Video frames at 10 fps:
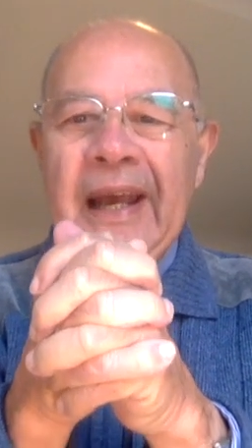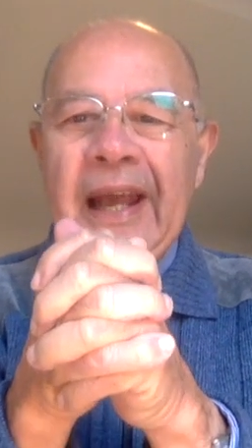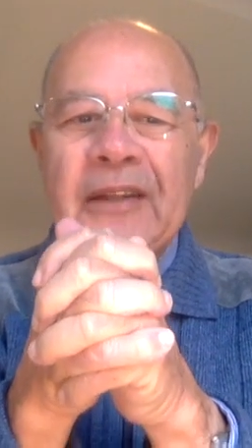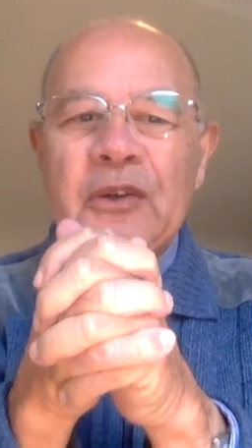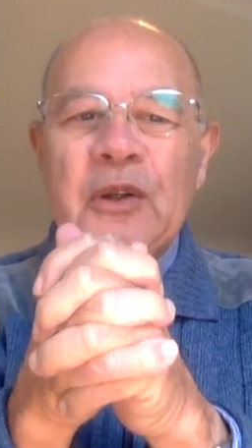
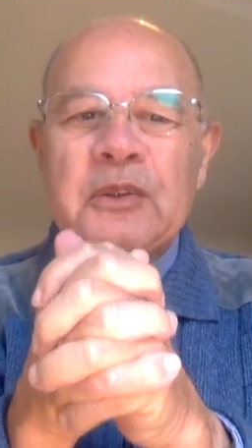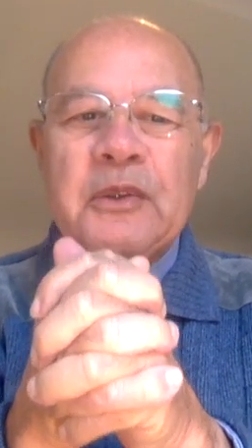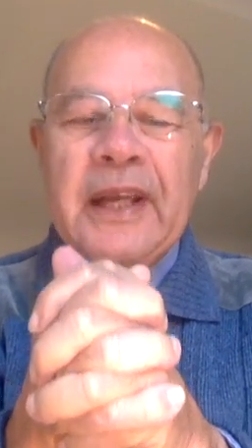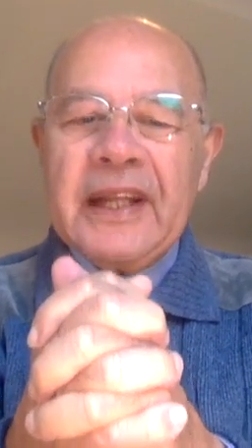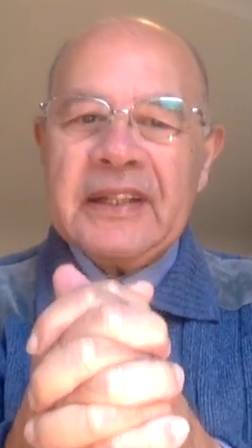and all
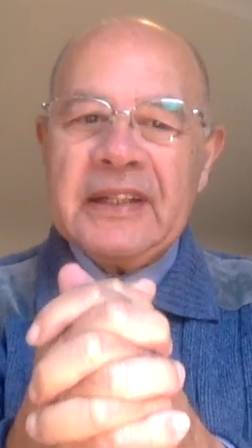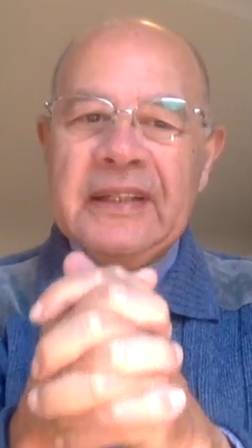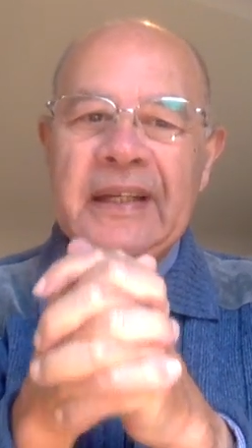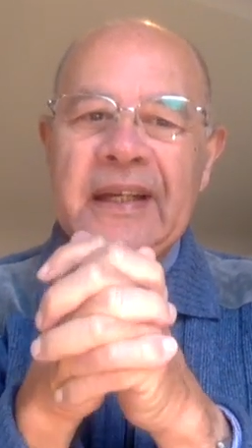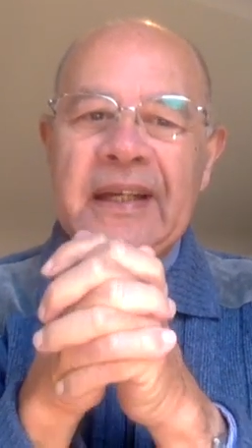together
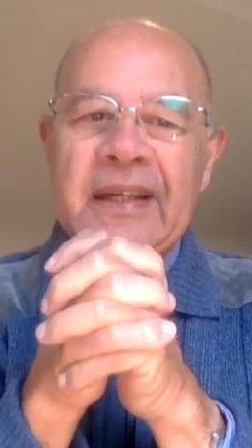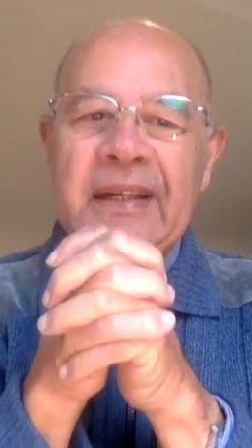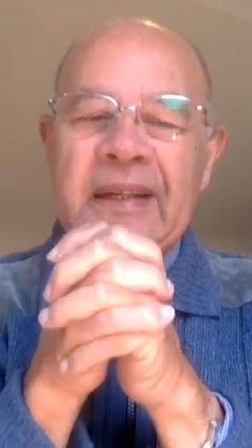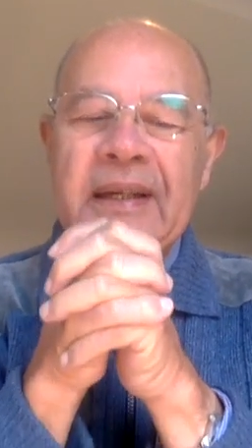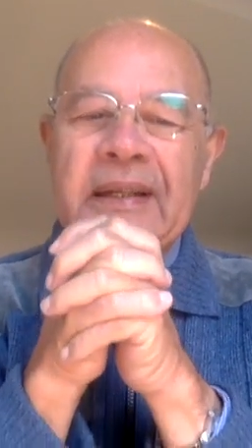
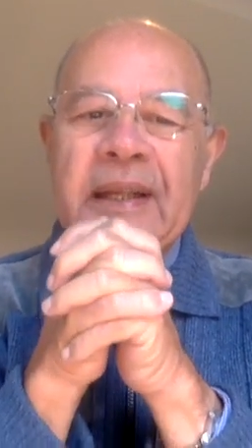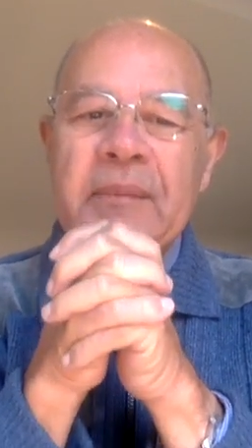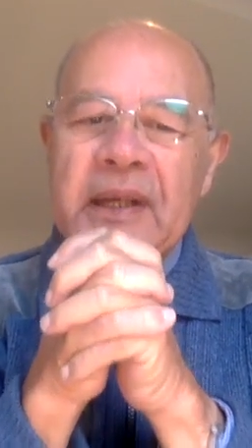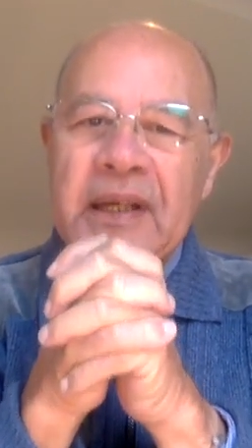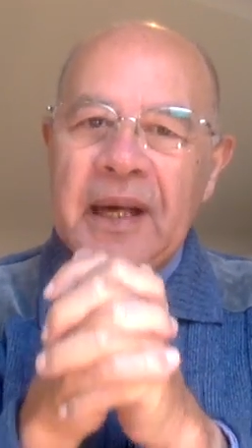they
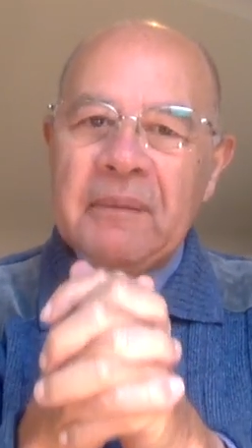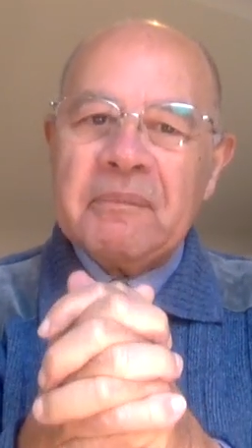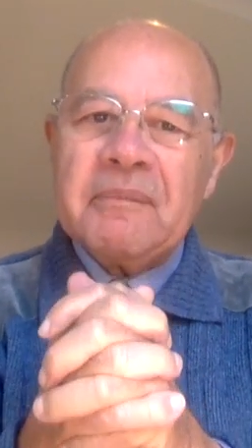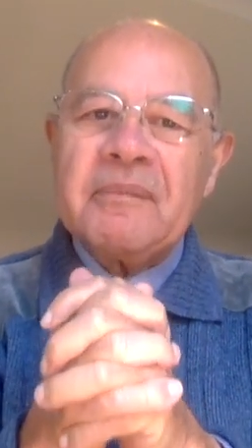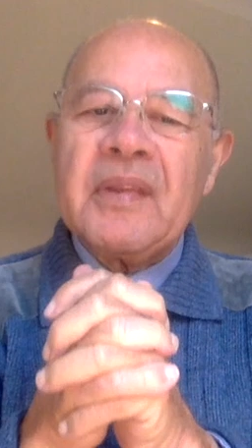become
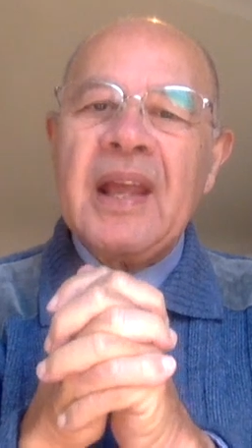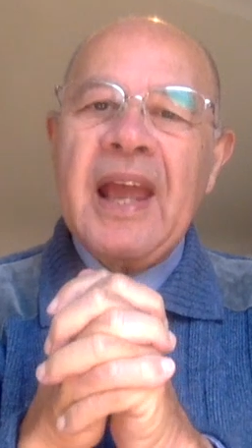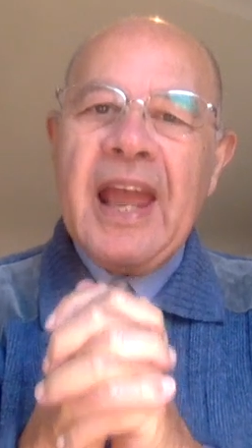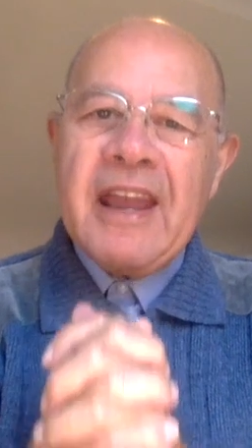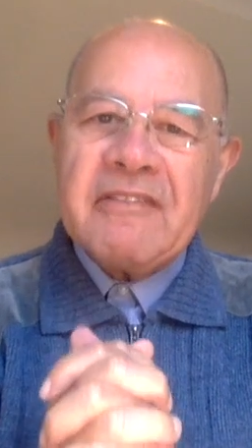
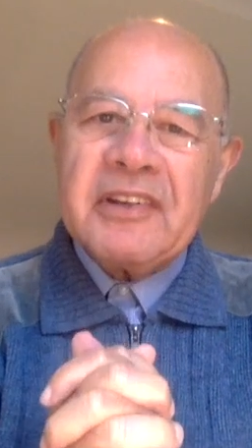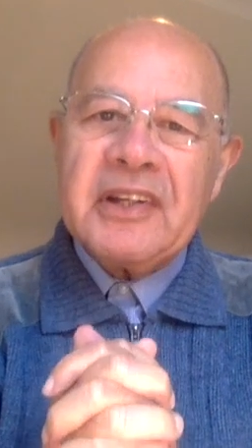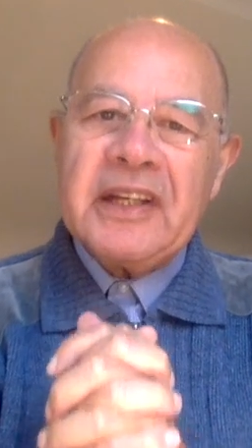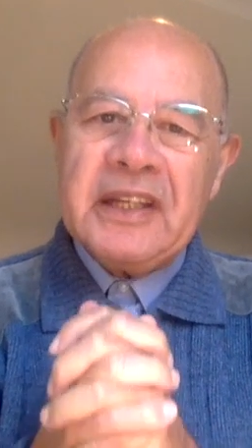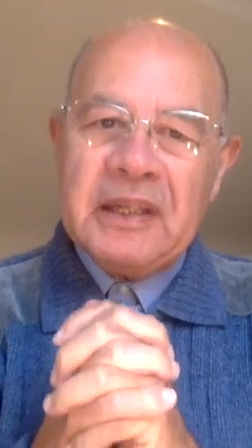
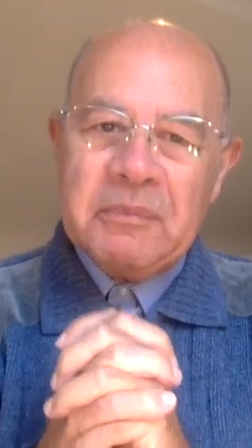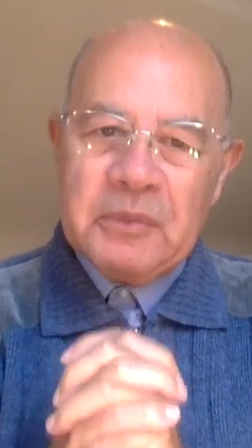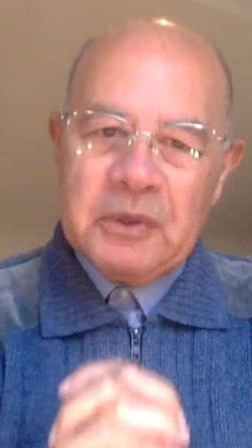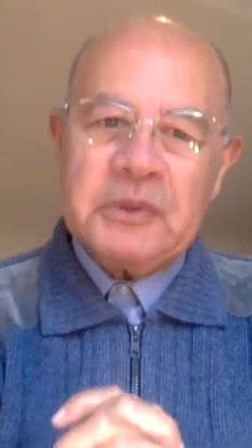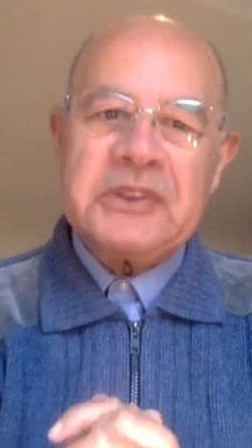heavenly
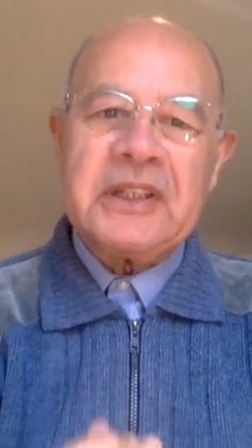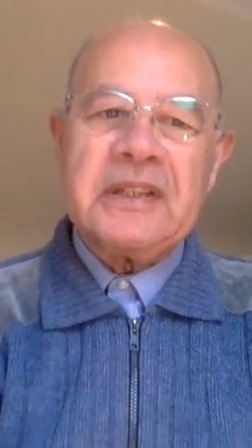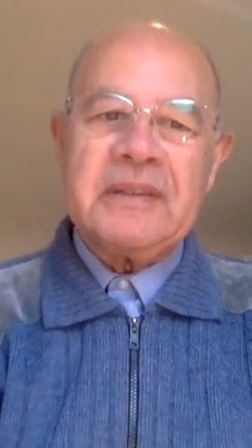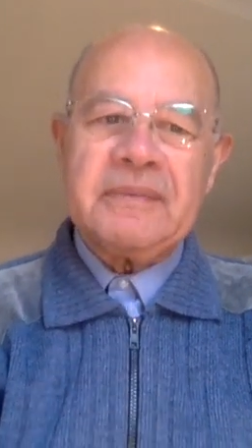music.